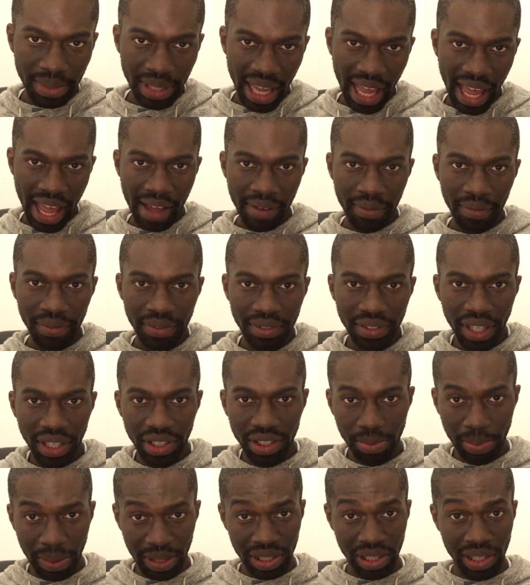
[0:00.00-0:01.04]
to have such
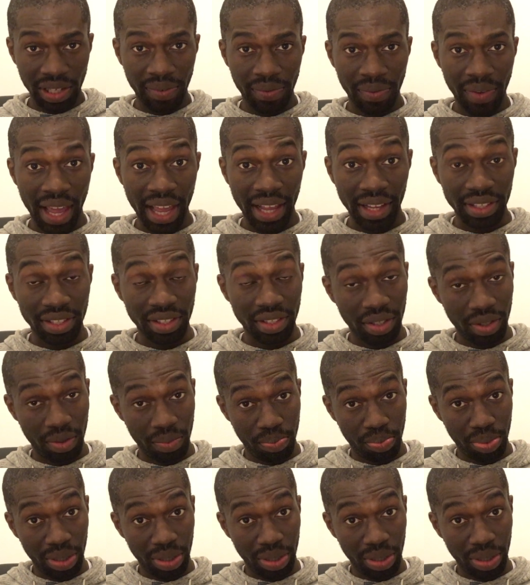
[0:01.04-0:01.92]
special effects to